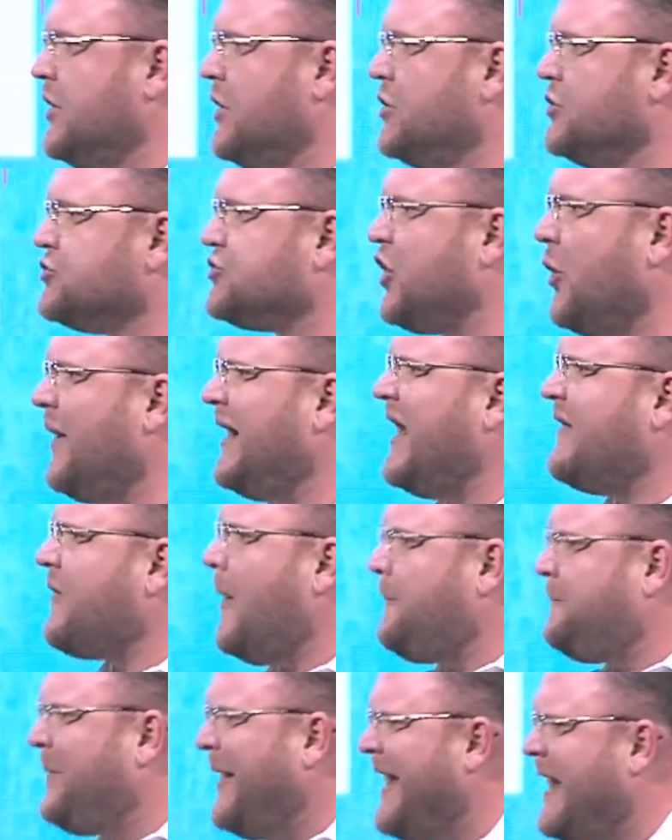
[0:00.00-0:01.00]
So whenever
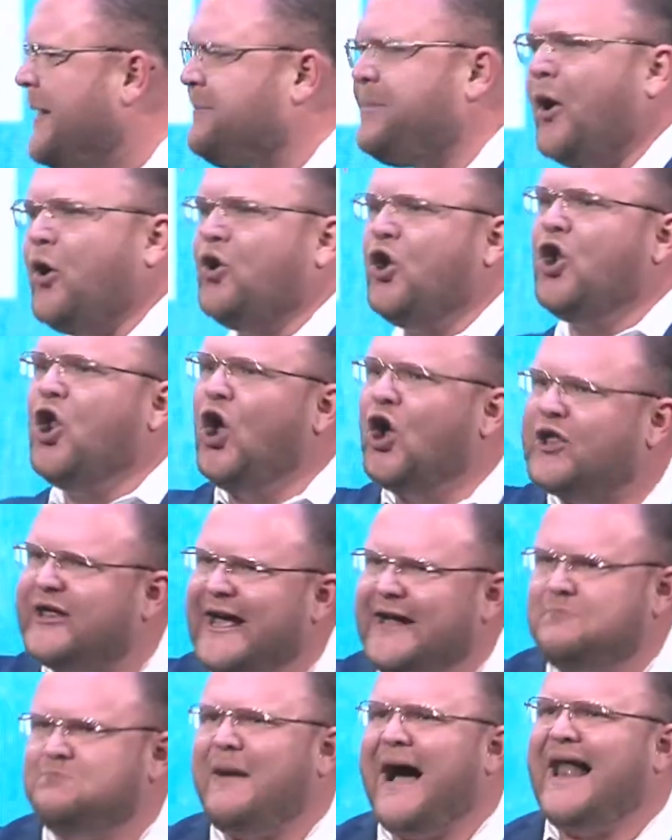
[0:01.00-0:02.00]
people look
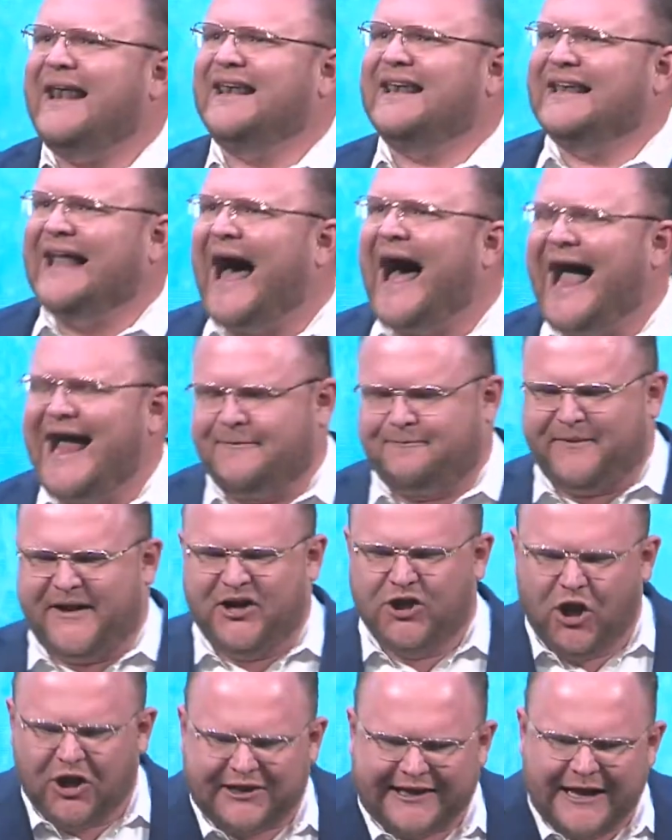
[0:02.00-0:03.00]
at my life and
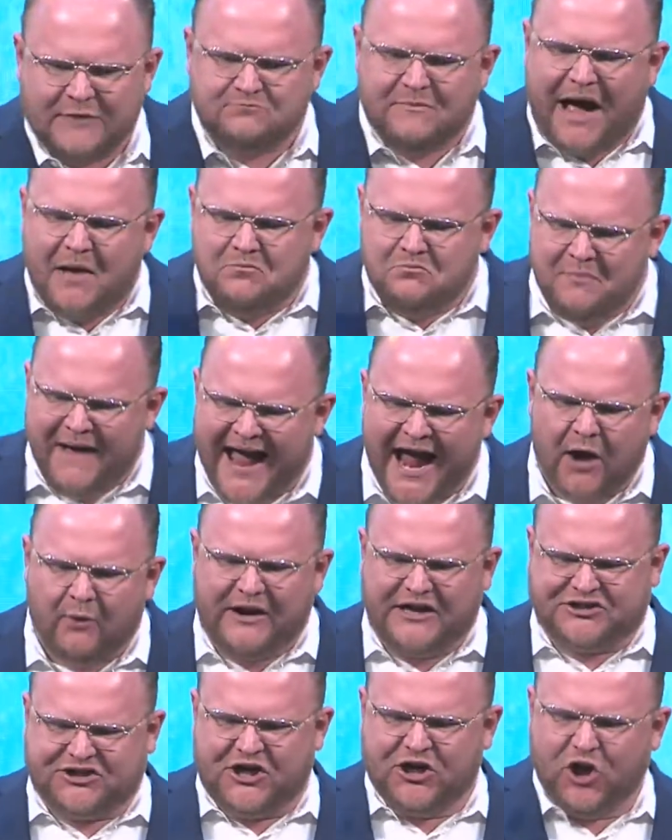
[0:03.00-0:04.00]
look at my
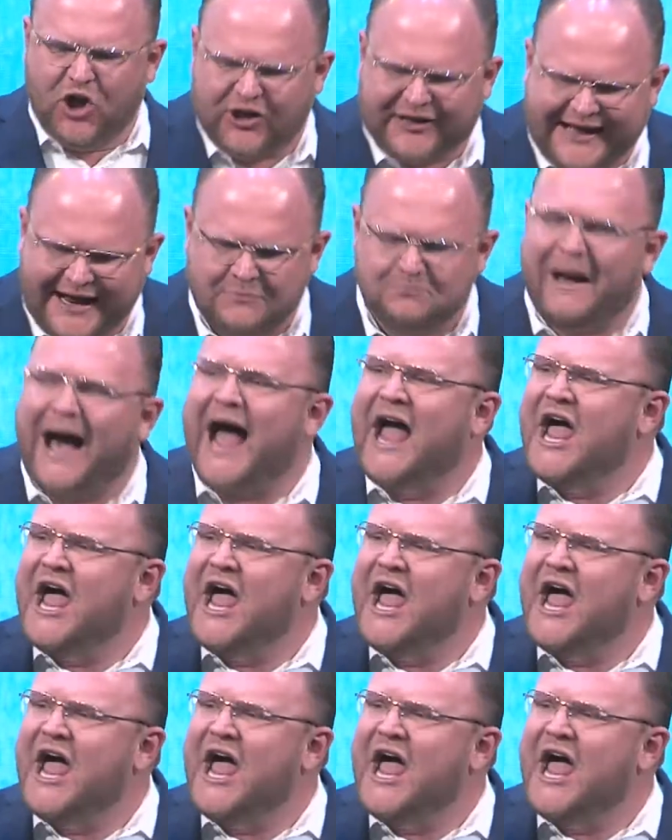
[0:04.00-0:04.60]
marriage and look at my